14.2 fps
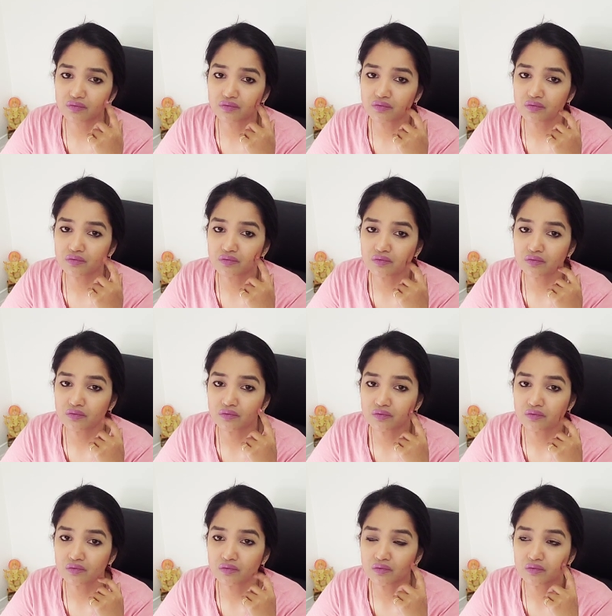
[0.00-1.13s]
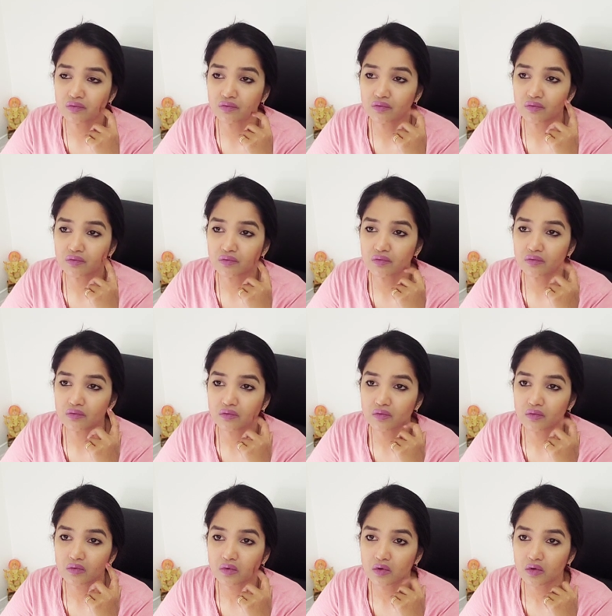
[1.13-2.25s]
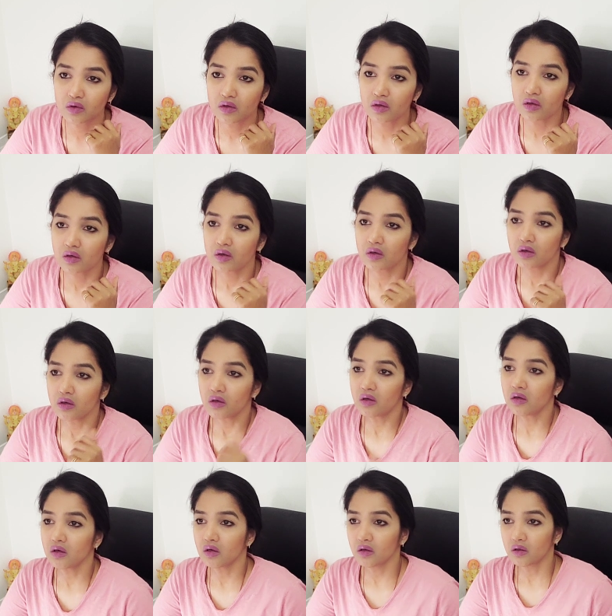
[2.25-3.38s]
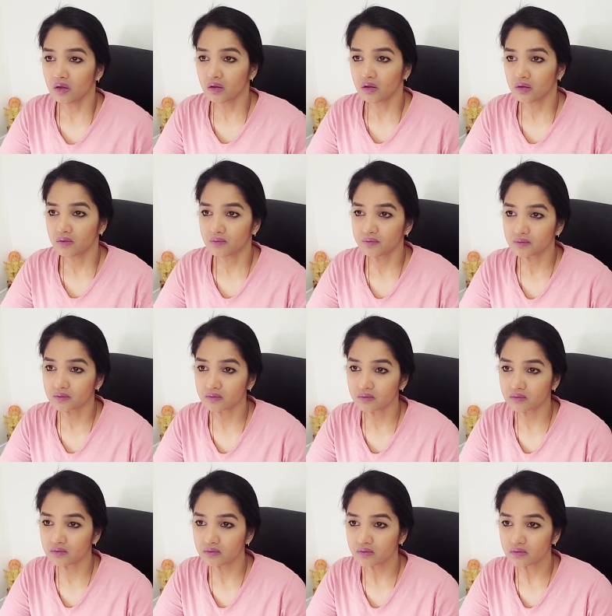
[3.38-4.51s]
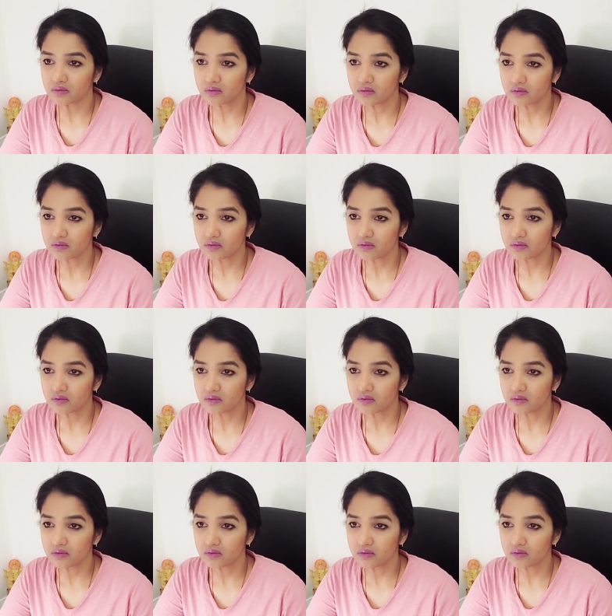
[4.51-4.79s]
(no one is talking)